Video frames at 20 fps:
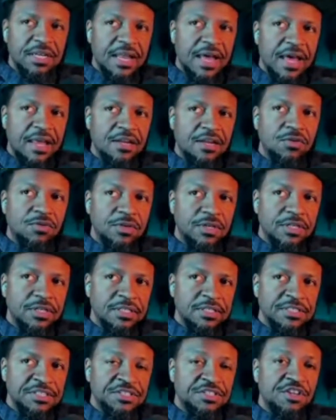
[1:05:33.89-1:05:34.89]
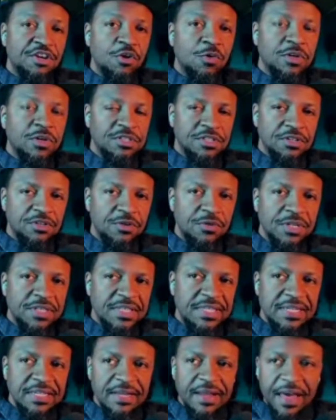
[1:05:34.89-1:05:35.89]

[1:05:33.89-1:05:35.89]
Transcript: not knowing still what to do with it,